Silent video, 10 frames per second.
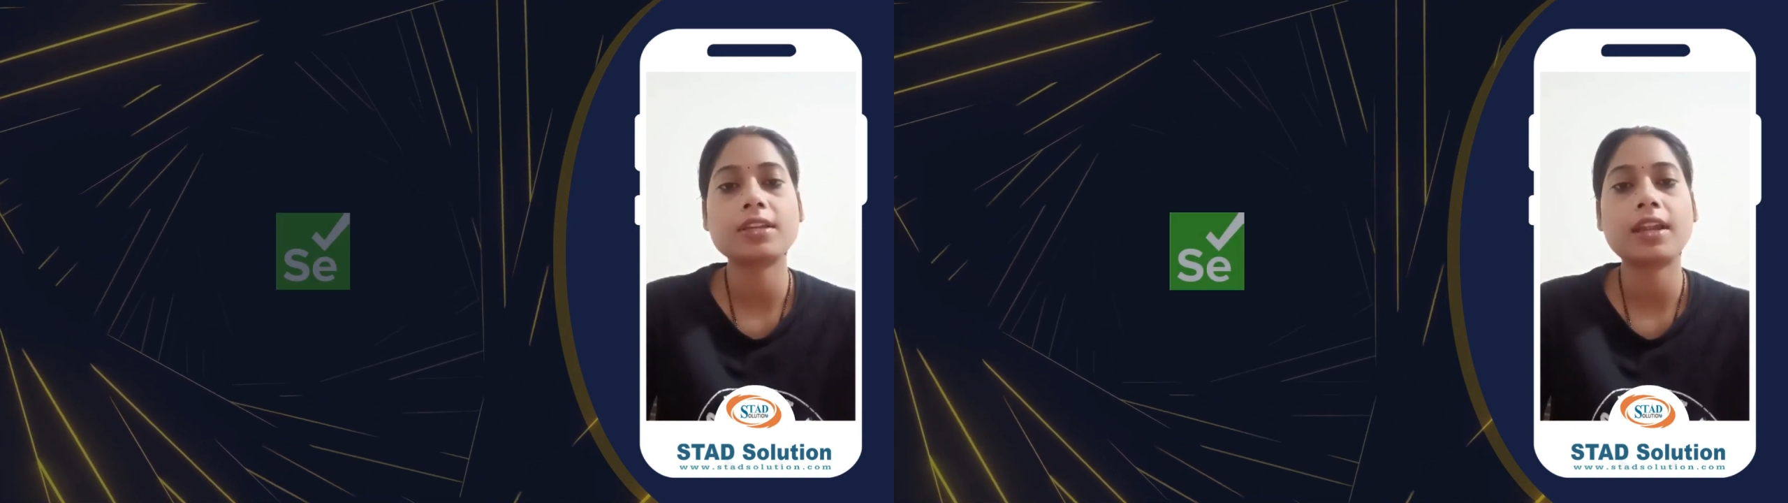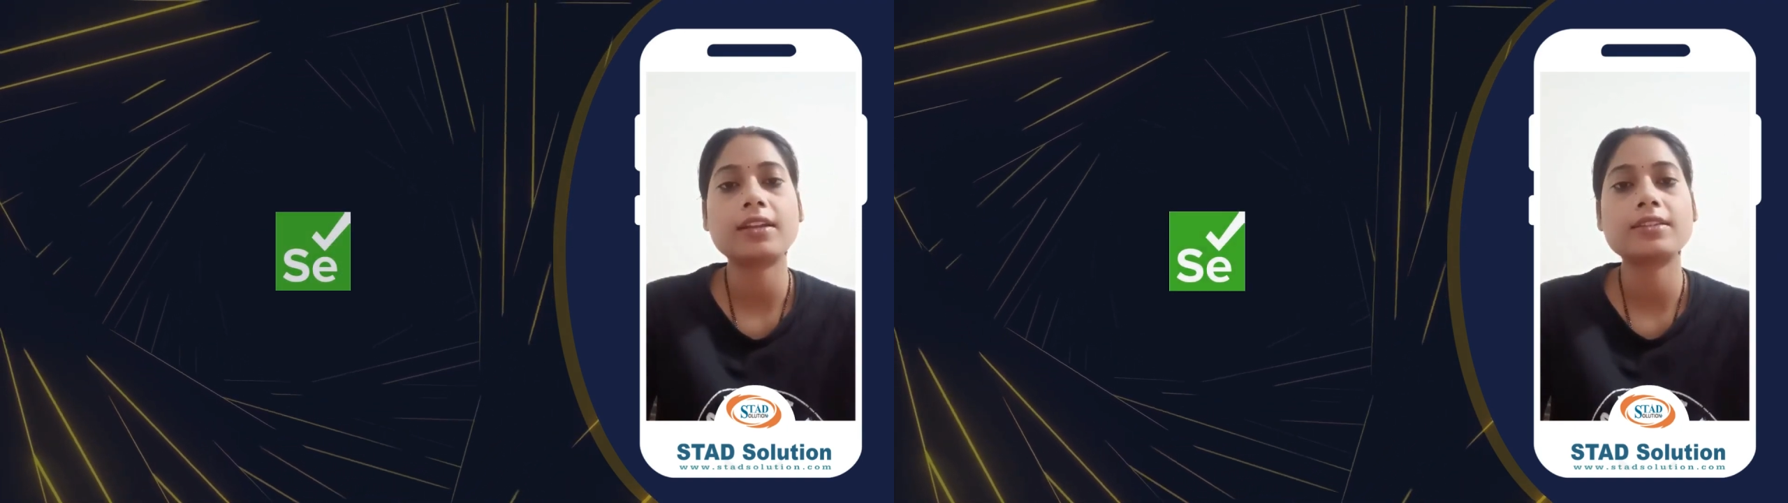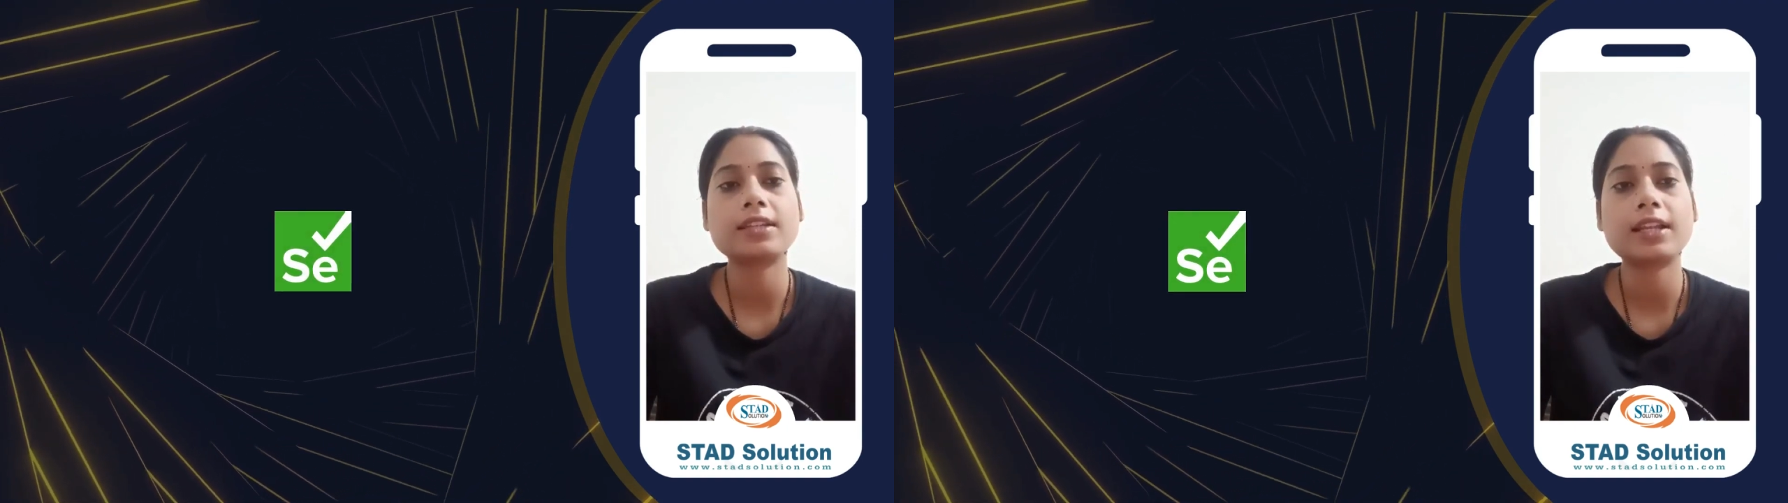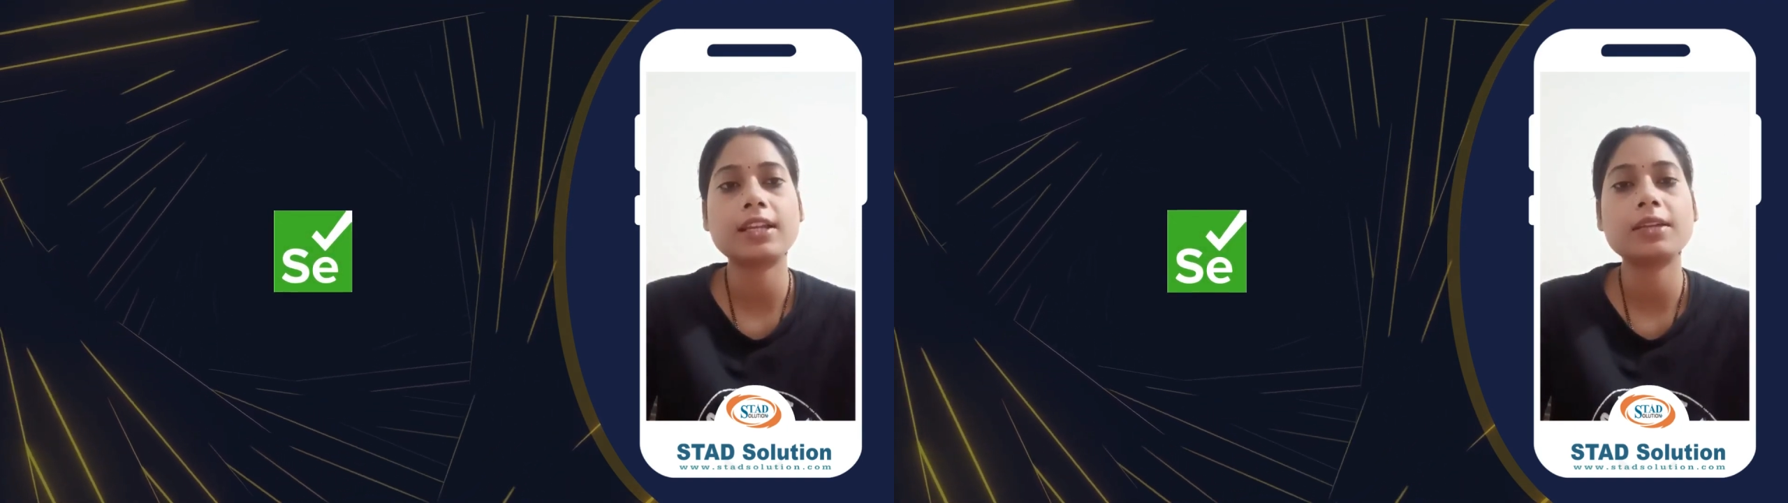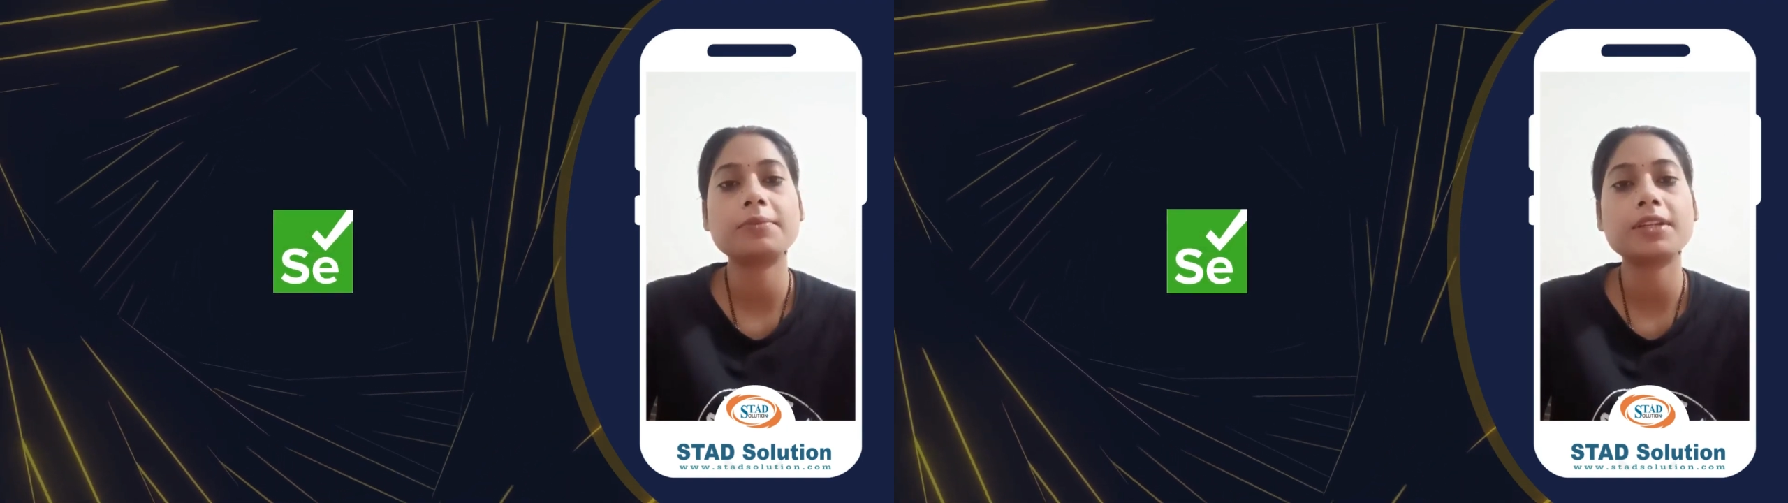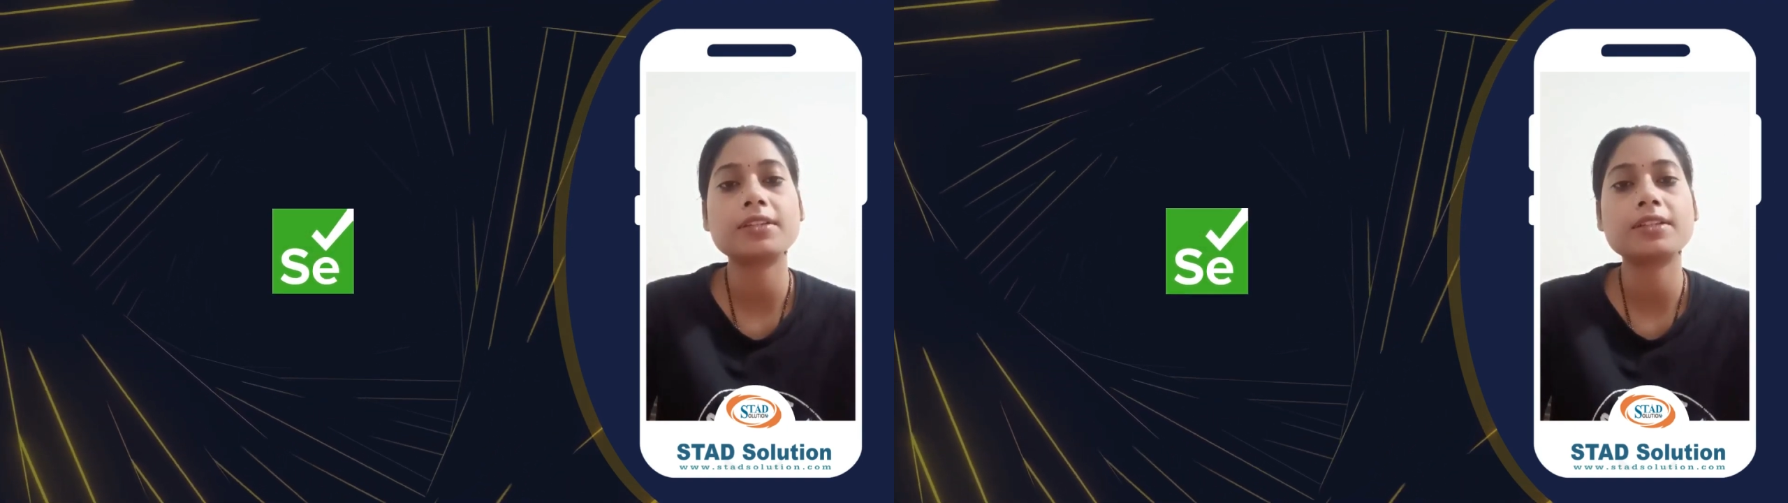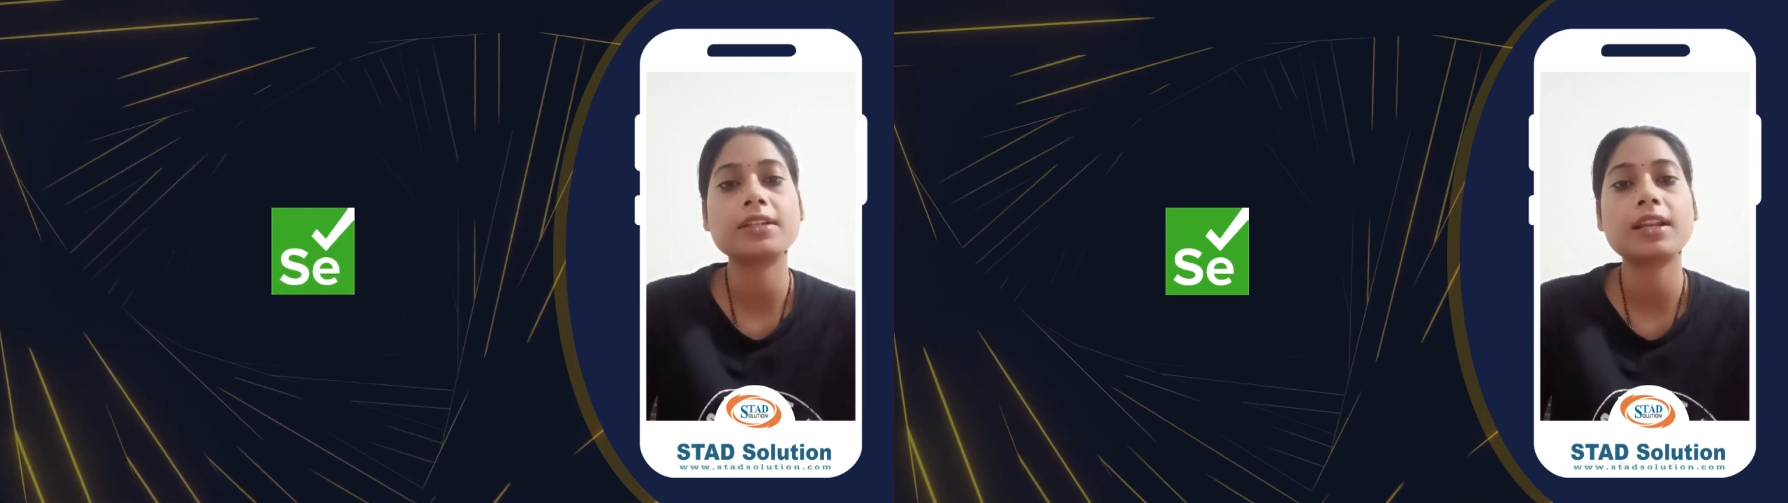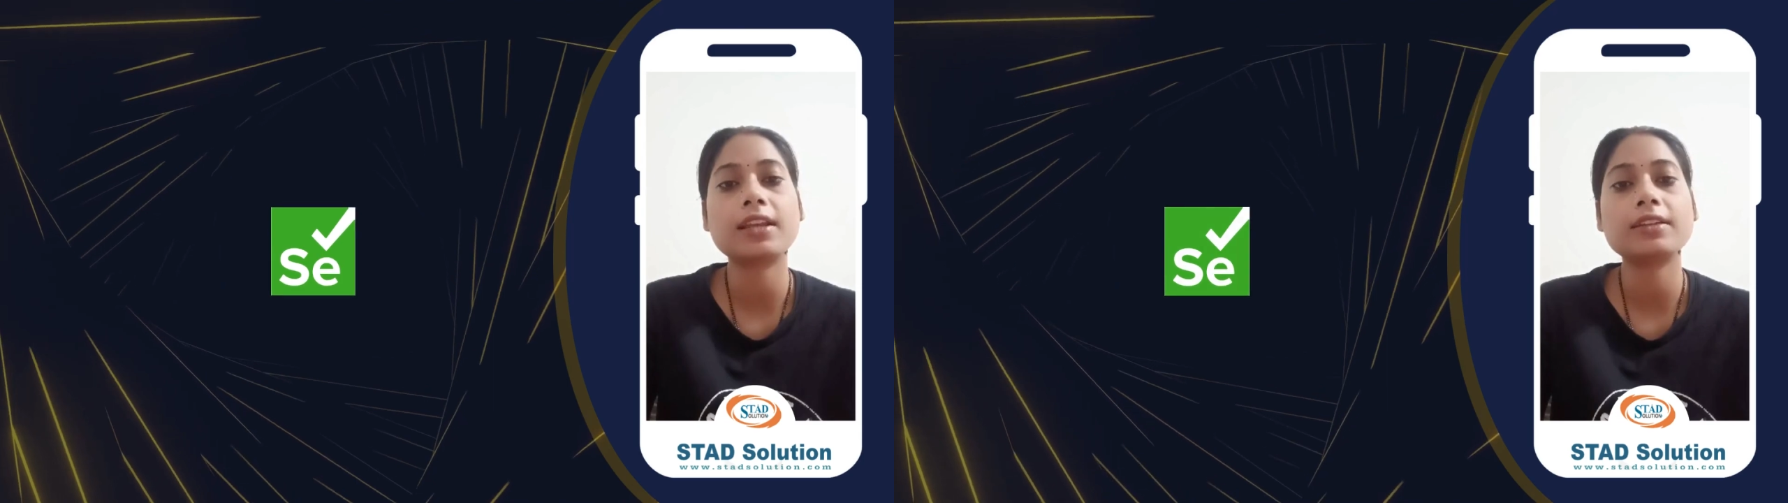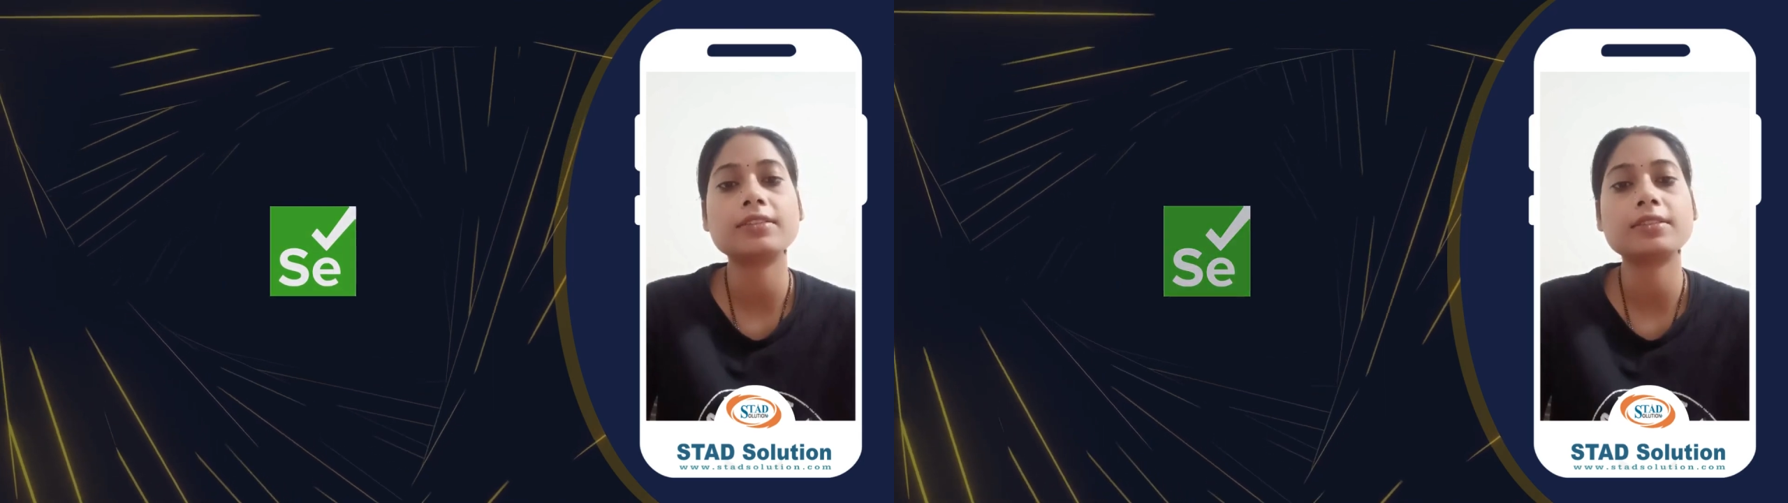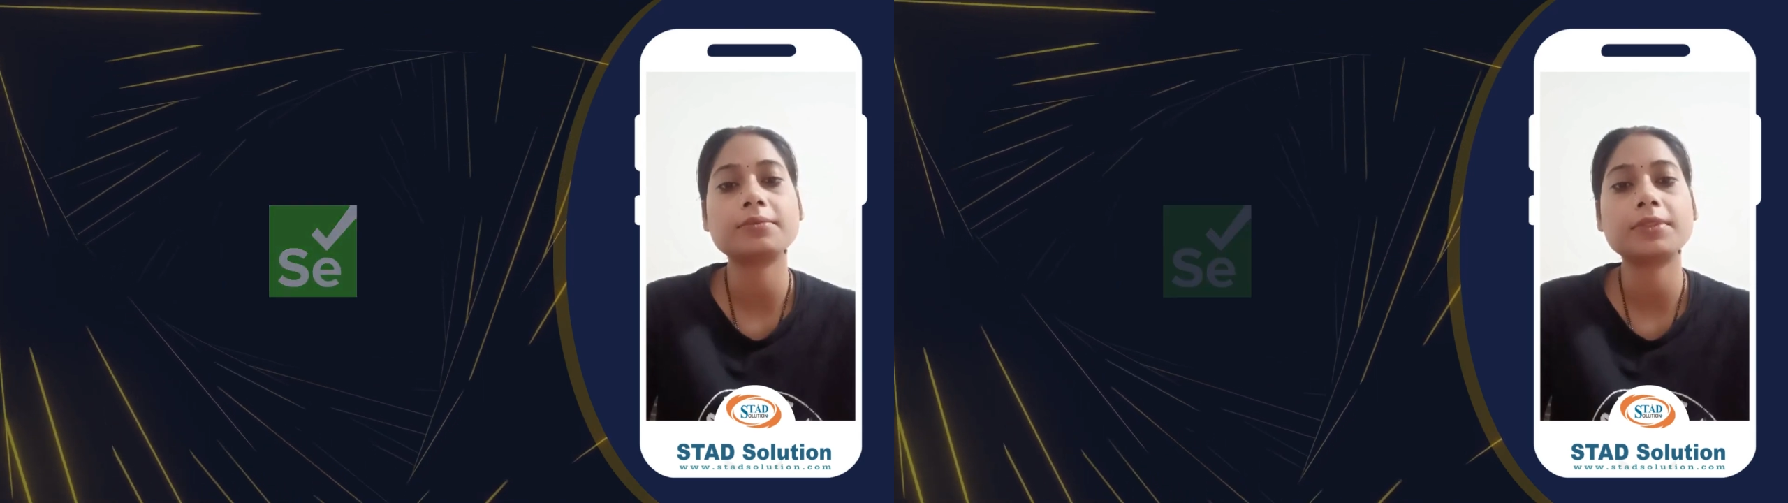and Selenium testing like
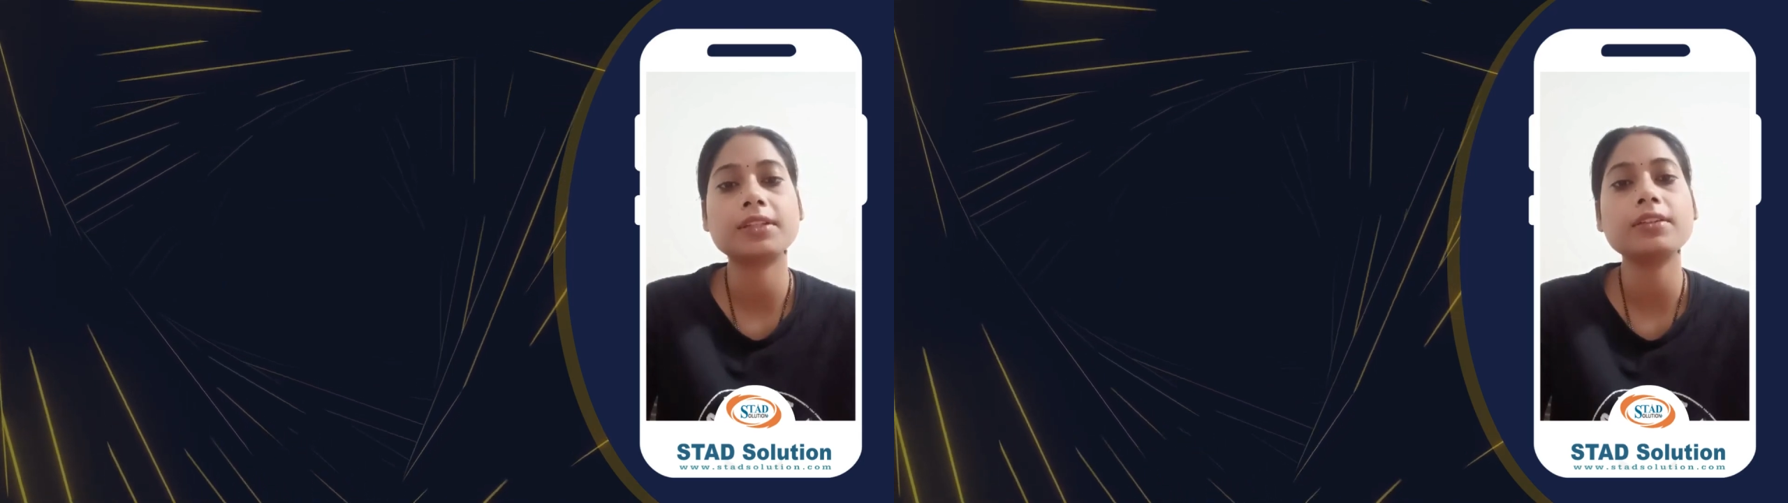something.